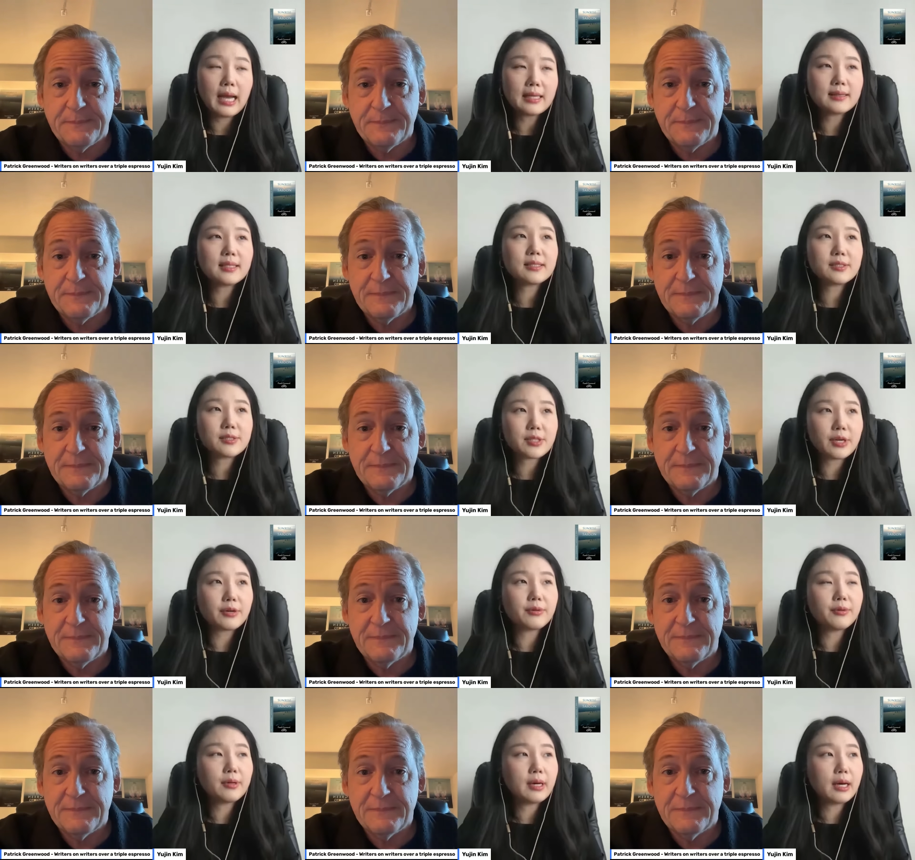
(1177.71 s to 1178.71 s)
Speaker 1: I think
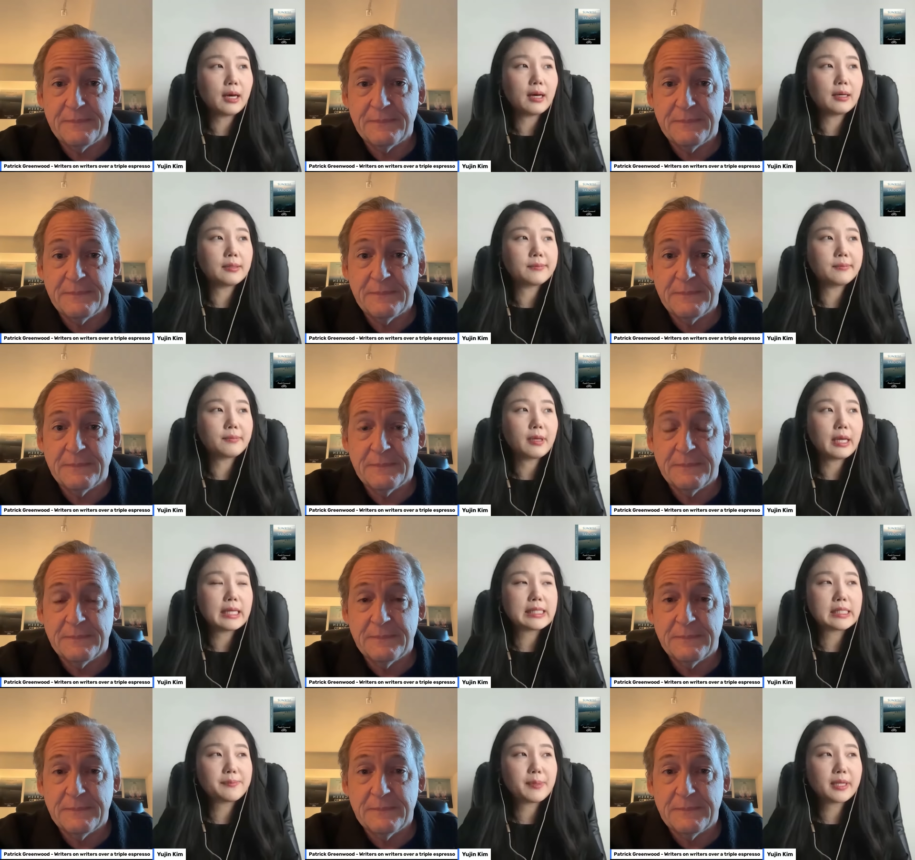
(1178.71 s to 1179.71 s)
so. Um,
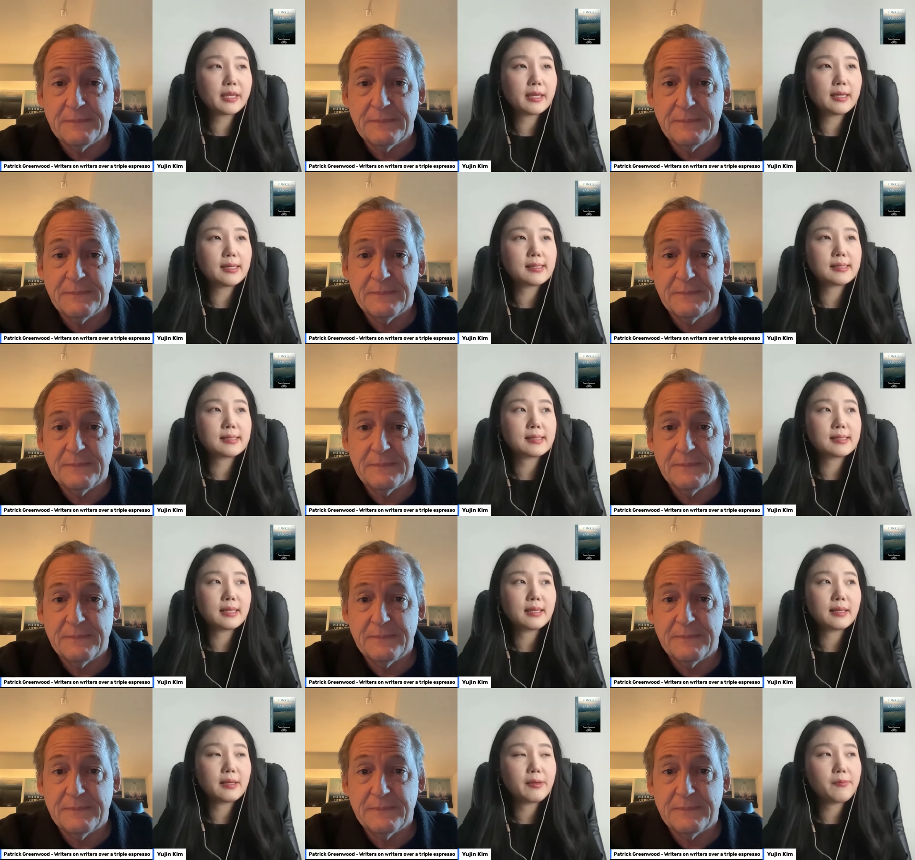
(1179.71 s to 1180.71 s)
it's because
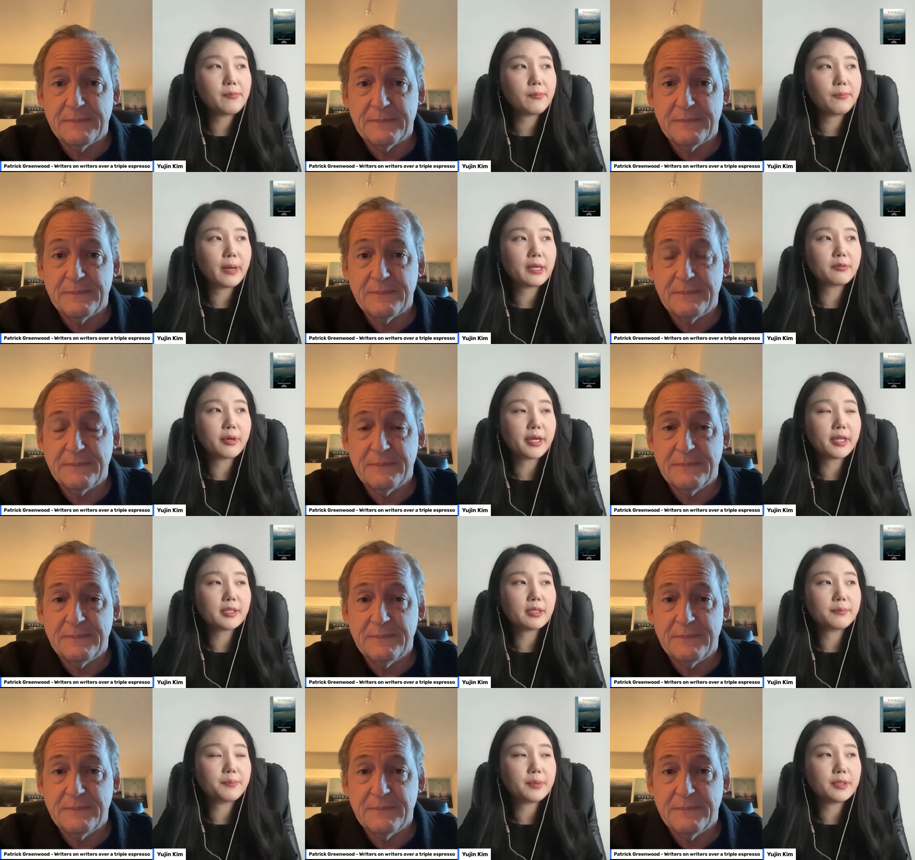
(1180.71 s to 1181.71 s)
by
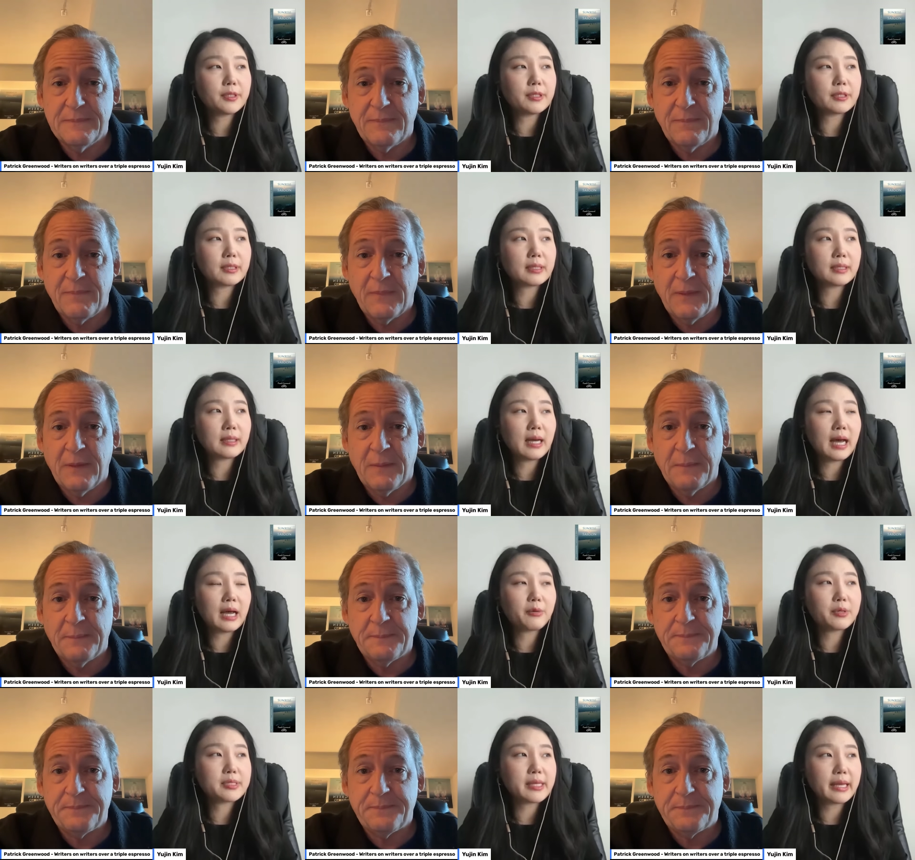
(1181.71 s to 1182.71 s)
writing the book,
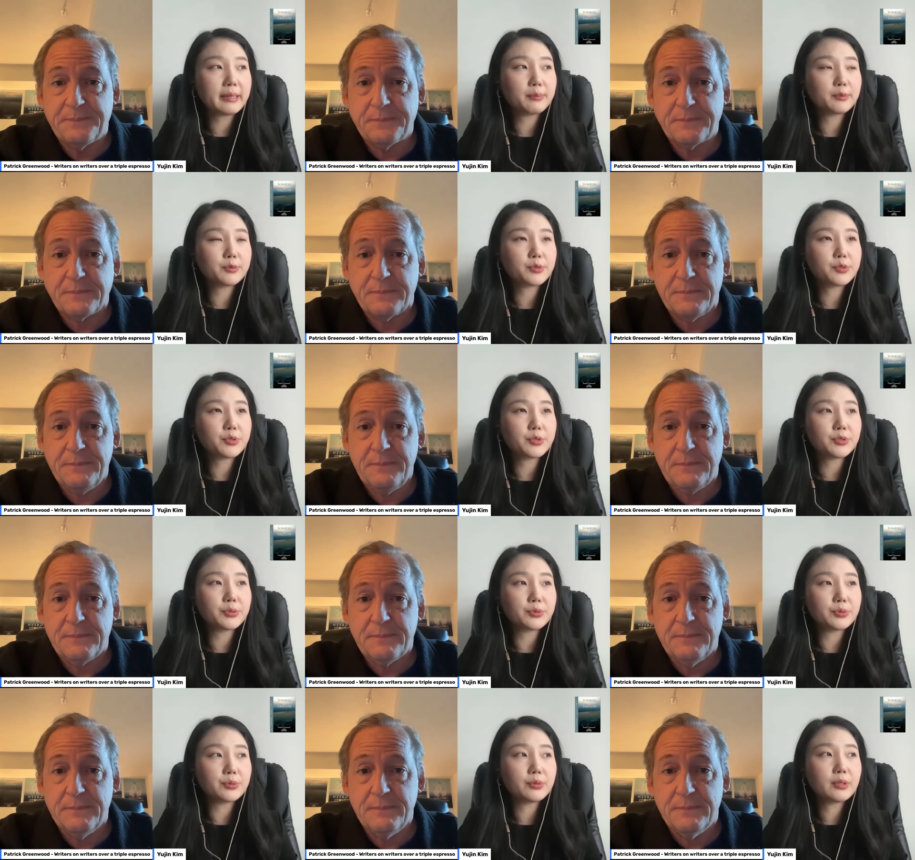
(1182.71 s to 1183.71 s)
I was able
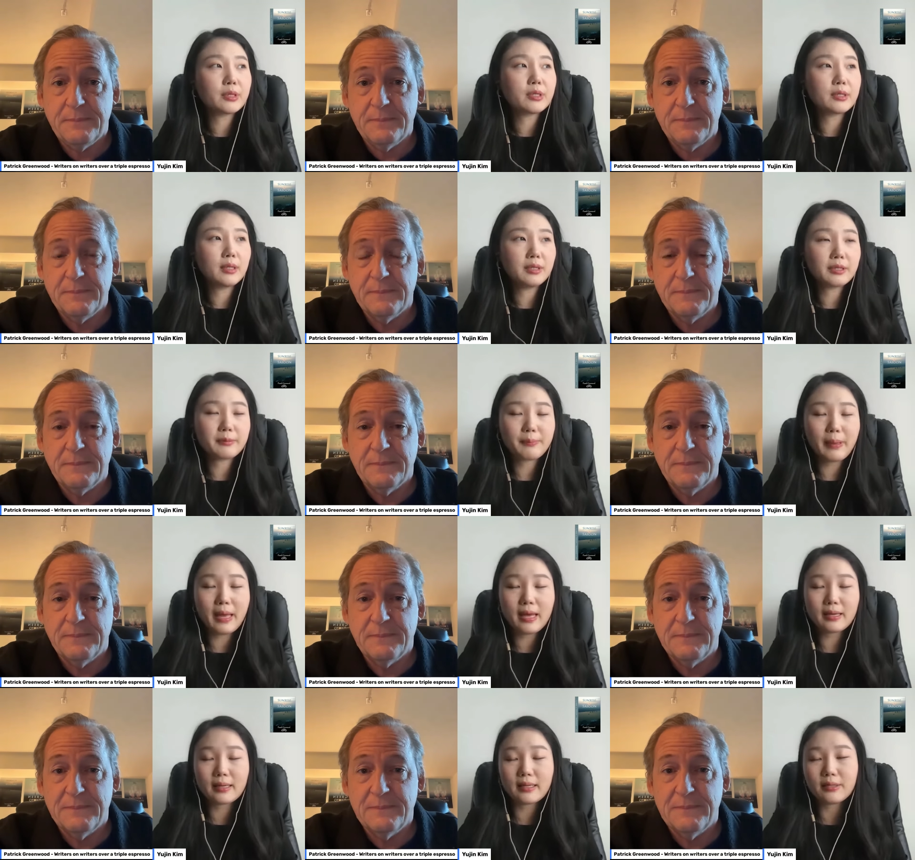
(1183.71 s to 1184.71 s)
to look
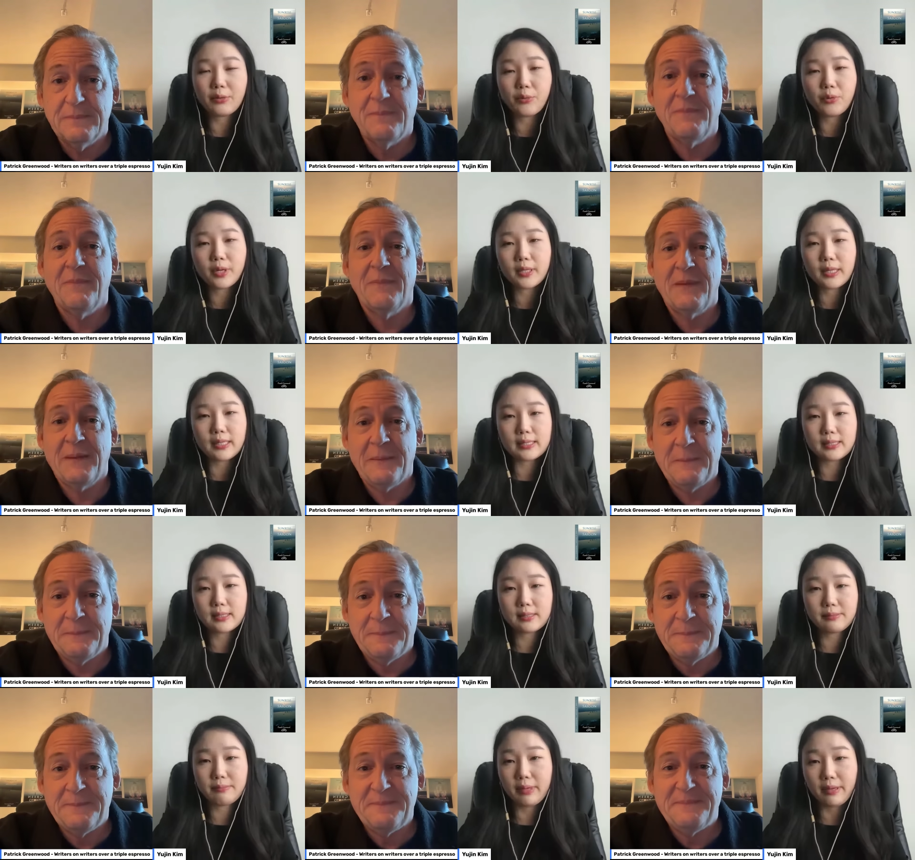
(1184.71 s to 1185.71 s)
back and
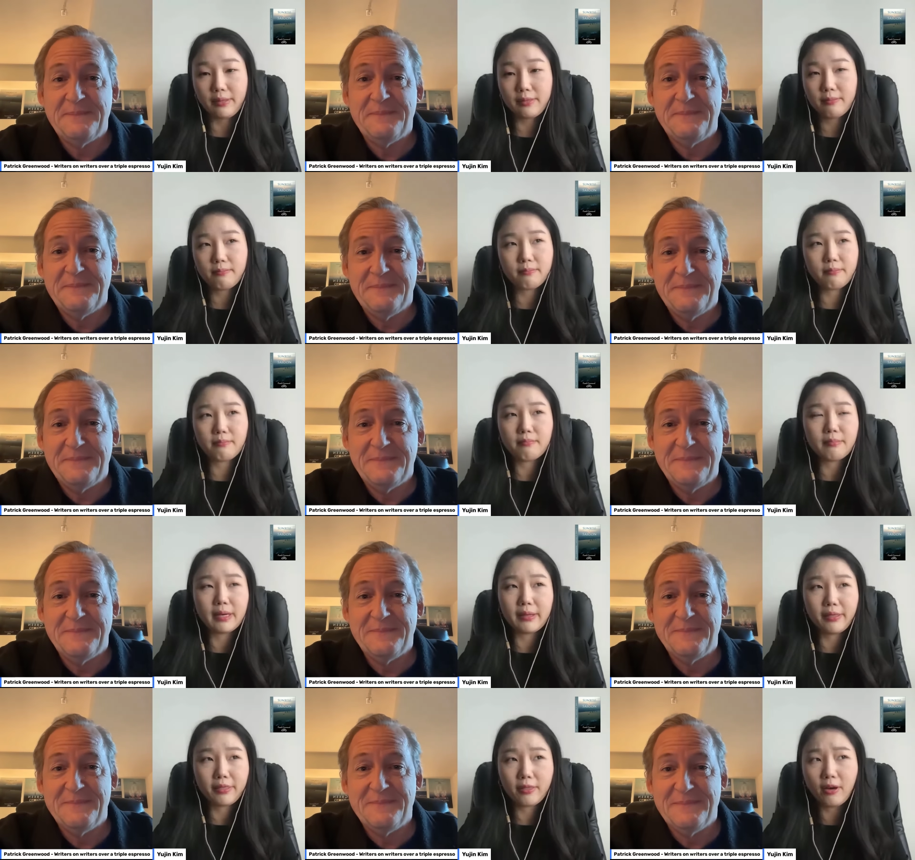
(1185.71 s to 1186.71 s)
organize my
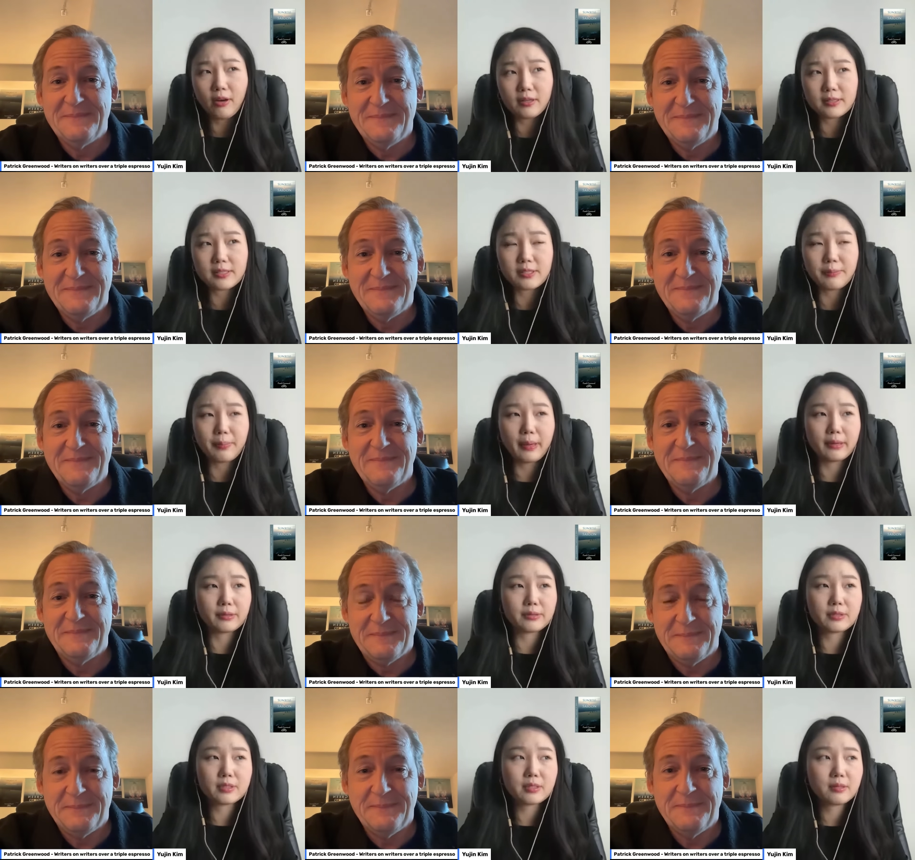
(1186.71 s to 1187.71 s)
my thoughts
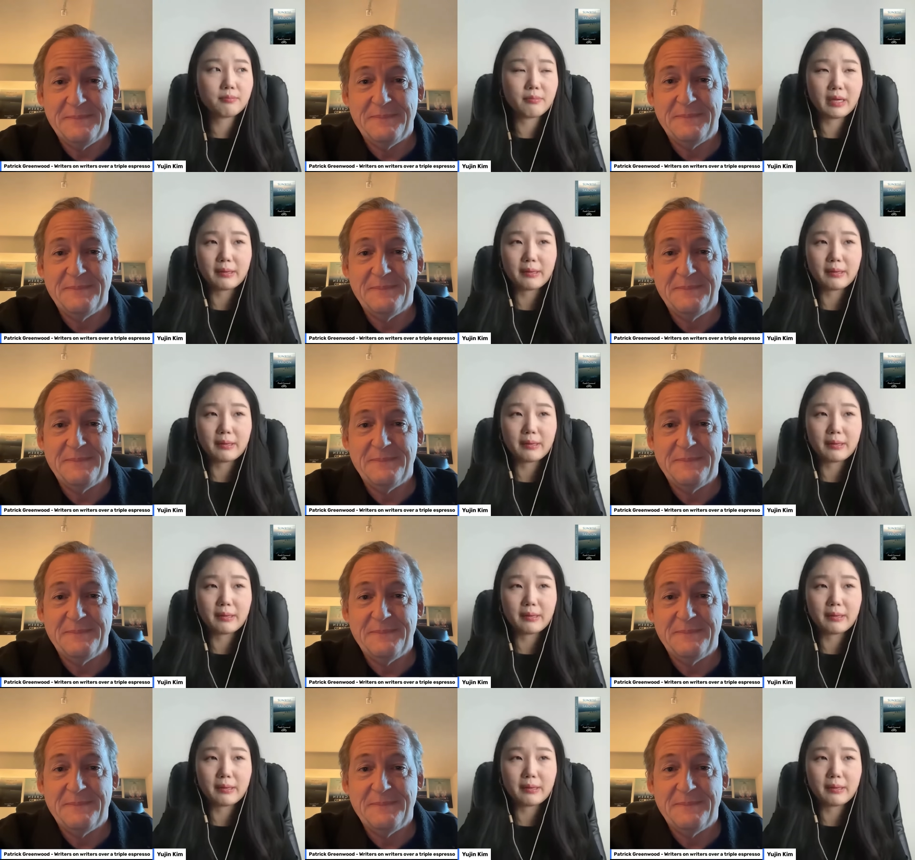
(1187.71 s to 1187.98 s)
about mm-hmm.